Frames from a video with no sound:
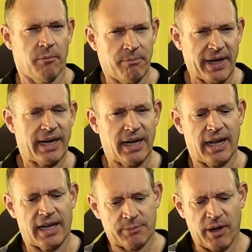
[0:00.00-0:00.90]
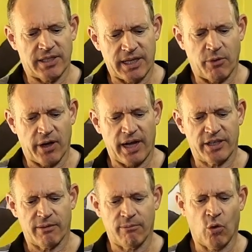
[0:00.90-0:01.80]
But I suppose then we'll get
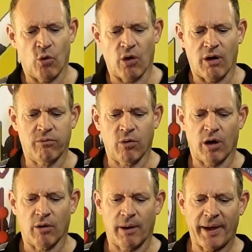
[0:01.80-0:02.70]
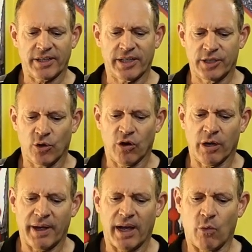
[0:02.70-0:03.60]
into more of what I'm actually talking
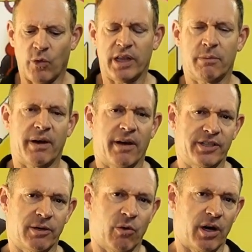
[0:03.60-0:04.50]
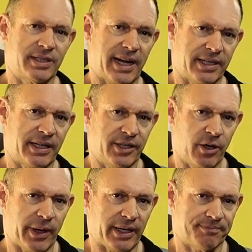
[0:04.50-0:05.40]
about with Mirage and what it's actually
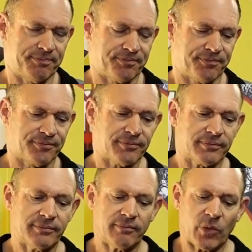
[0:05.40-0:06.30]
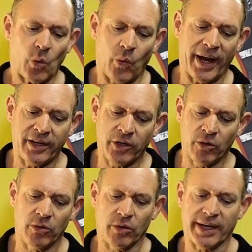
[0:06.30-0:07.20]
doing. When
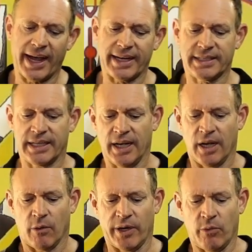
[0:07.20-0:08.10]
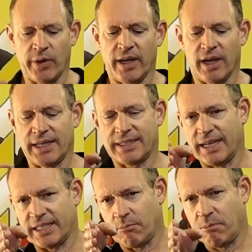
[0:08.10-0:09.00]
you look at, when you realize that
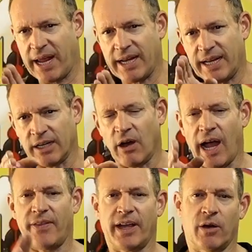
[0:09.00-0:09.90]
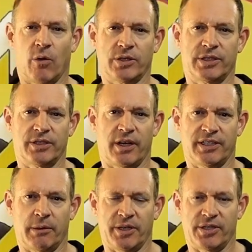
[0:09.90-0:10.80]
it's bending light that causes
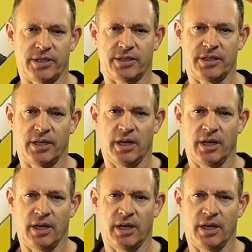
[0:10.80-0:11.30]
those images.